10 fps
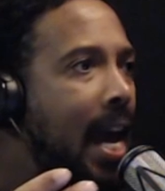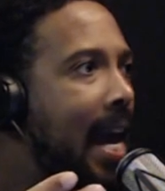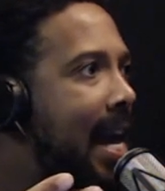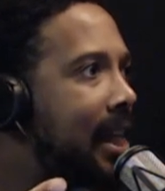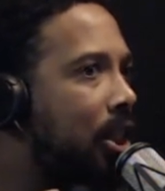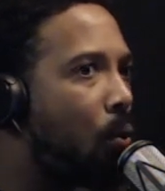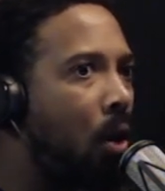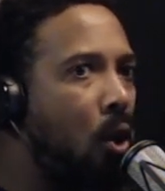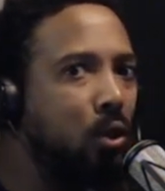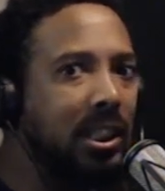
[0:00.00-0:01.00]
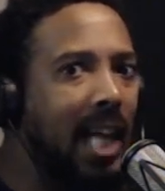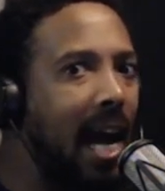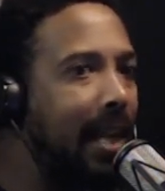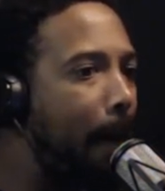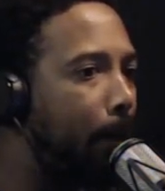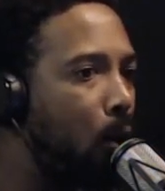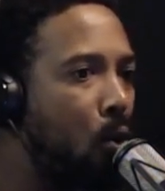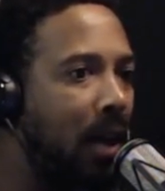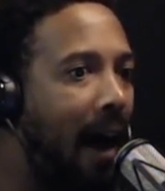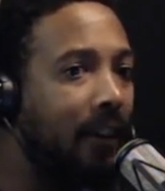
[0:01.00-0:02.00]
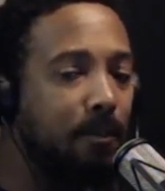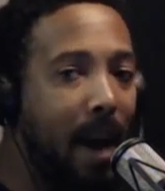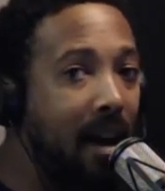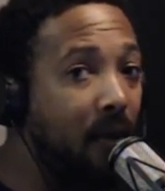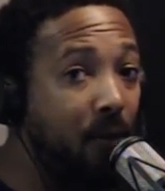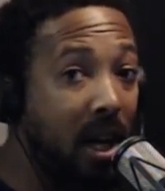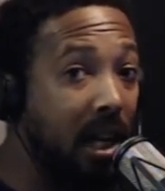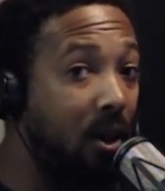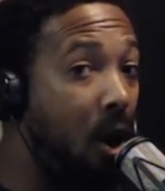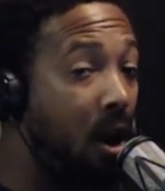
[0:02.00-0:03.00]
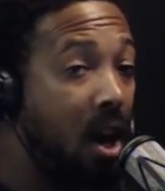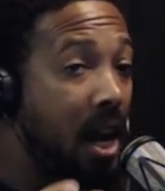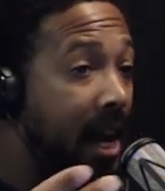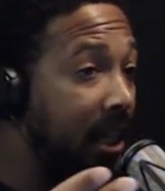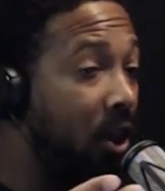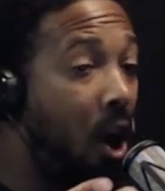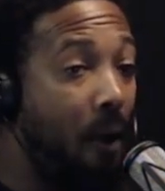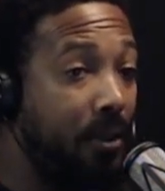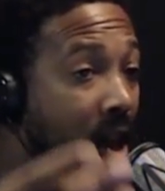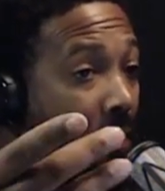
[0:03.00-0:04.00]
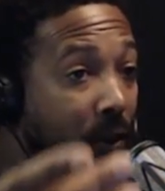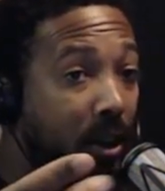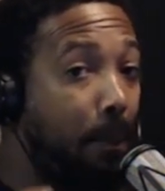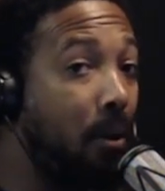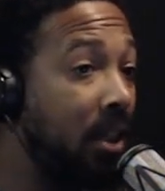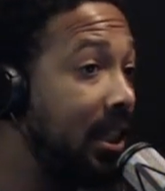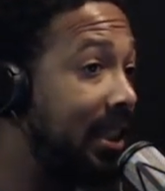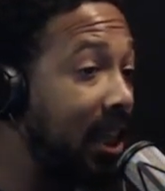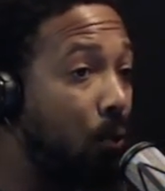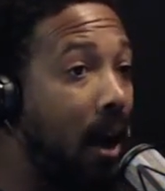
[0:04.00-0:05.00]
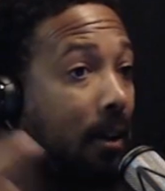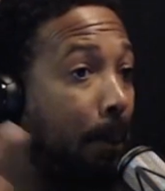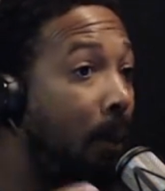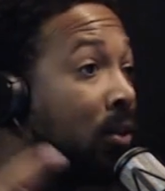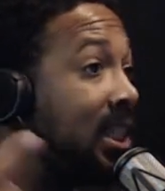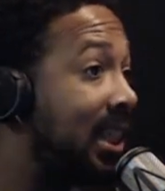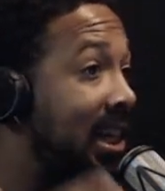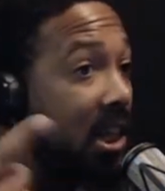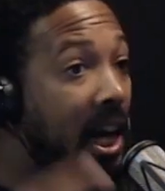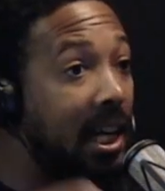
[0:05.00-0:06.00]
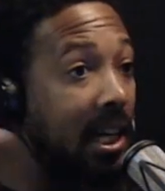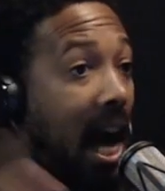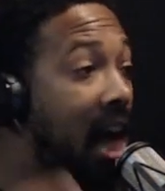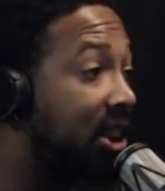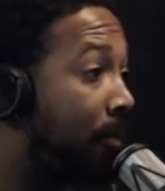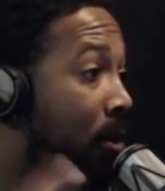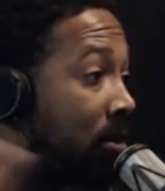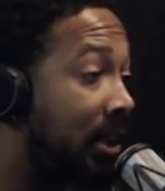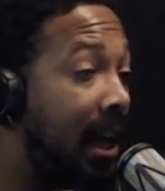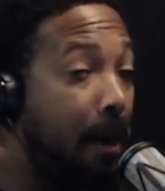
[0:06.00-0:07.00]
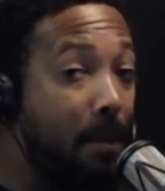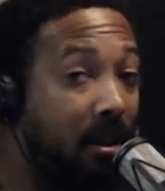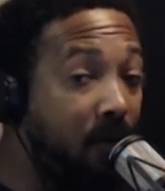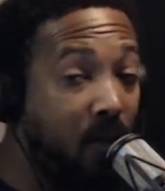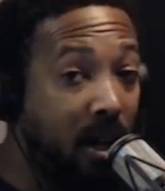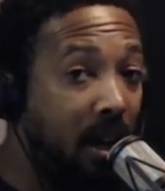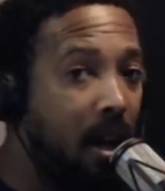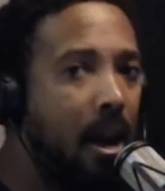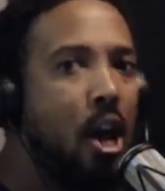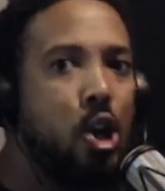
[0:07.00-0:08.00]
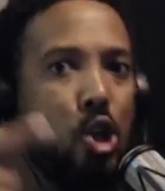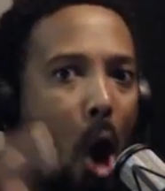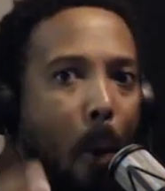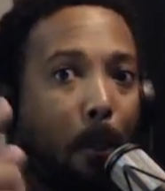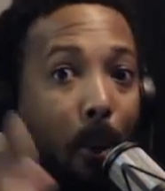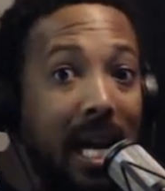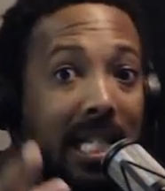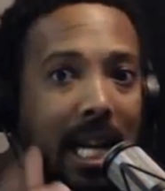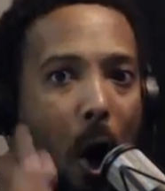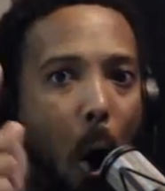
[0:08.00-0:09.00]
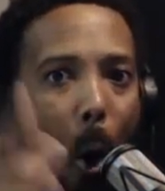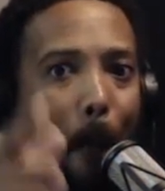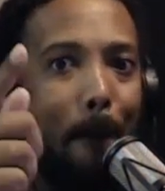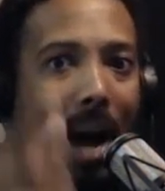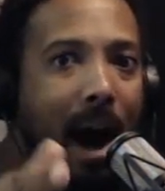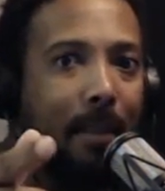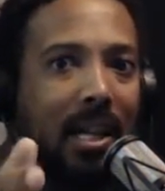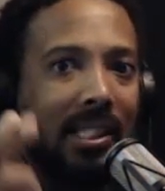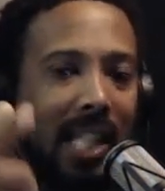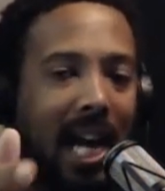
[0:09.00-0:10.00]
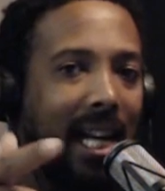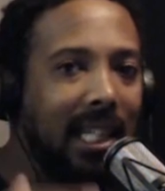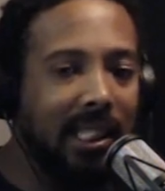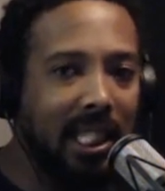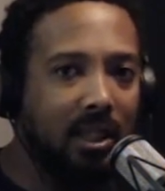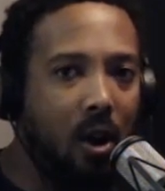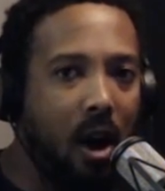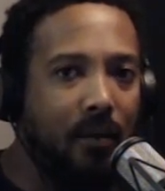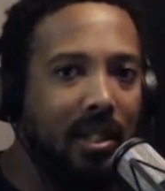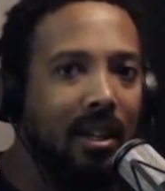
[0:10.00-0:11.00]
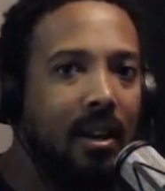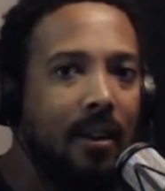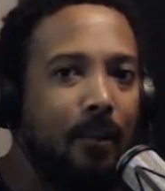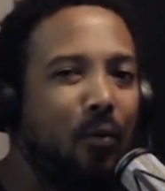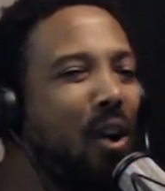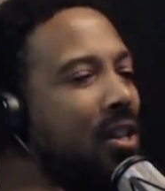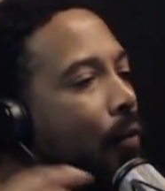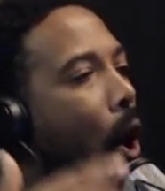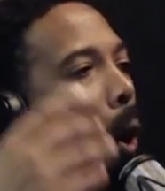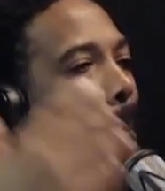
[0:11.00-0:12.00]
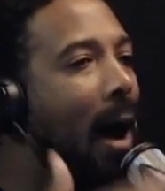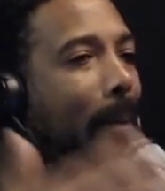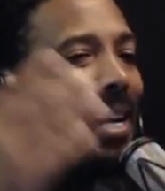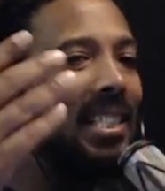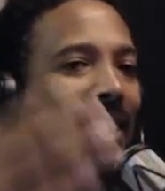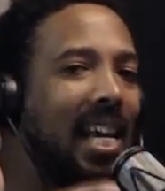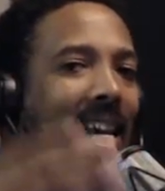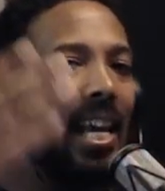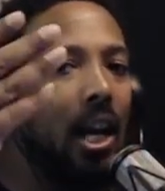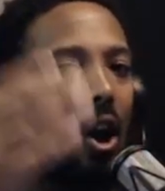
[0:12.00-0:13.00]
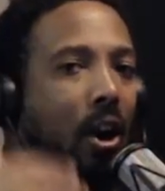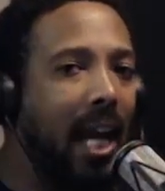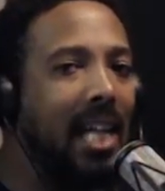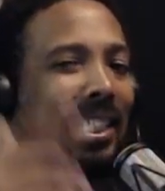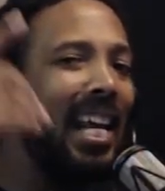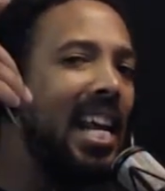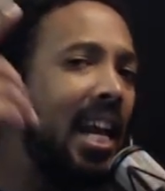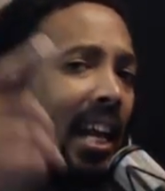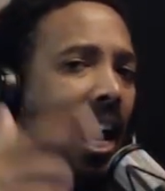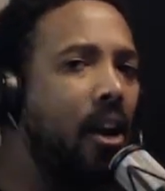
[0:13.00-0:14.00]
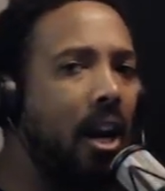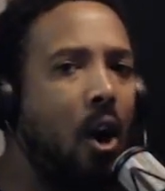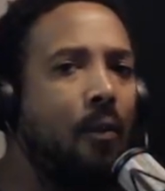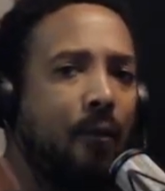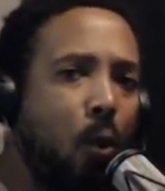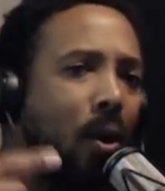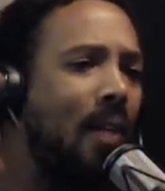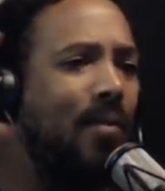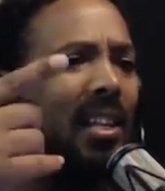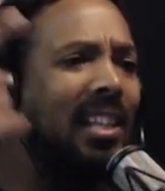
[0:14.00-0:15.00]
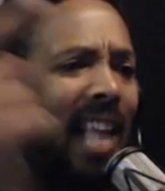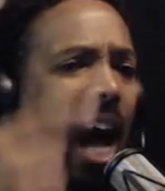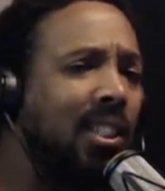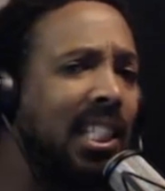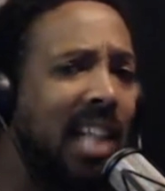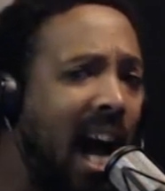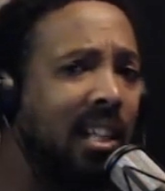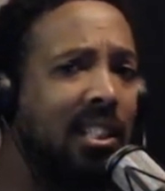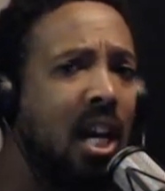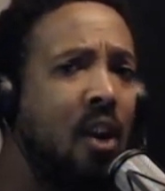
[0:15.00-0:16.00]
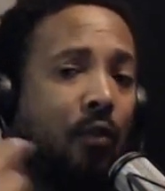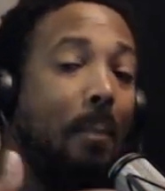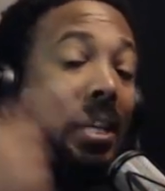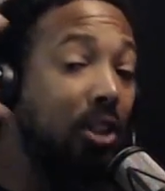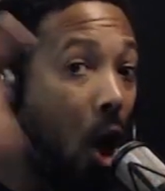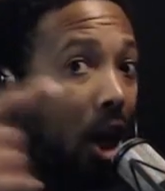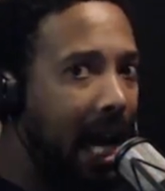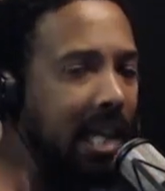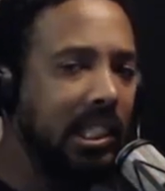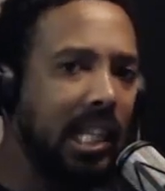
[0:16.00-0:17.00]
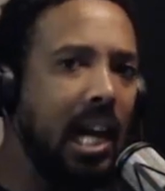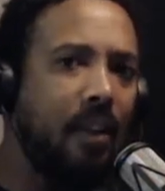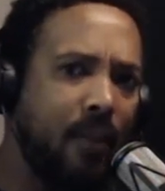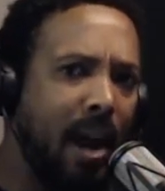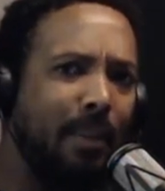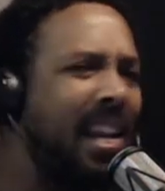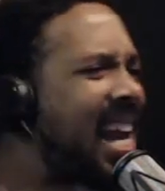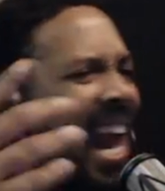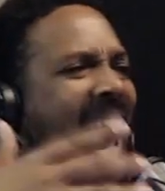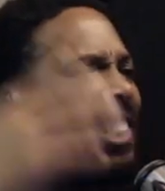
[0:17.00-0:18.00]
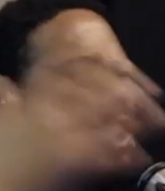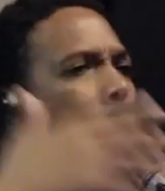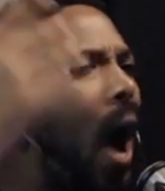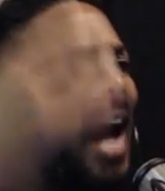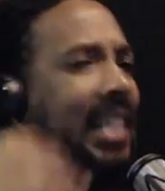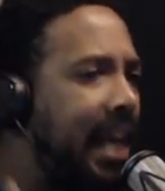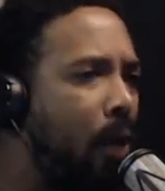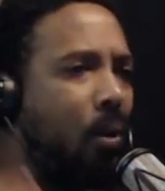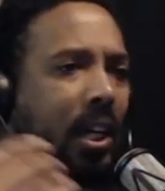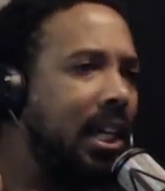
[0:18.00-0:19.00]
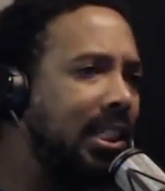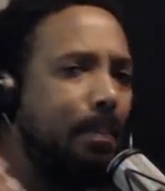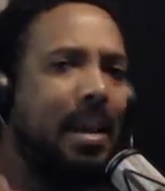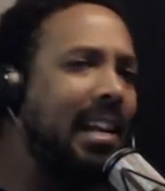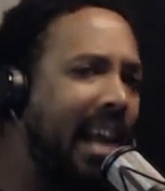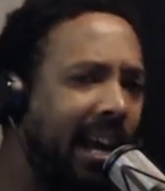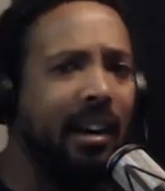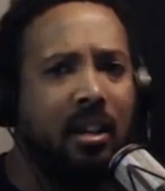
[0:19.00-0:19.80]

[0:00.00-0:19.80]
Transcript: He's the one who signed that Blue Lives Matter fucking law into office for the police. That's why police can duck and dodge murders like a motherfucker. Yo, President Obama signed that shit into office. First of all, Obama is Kenyan and Caucasian, and he inherited over $450,000 from his Caucasian side of the family. He has no idea what it is to be a nigga.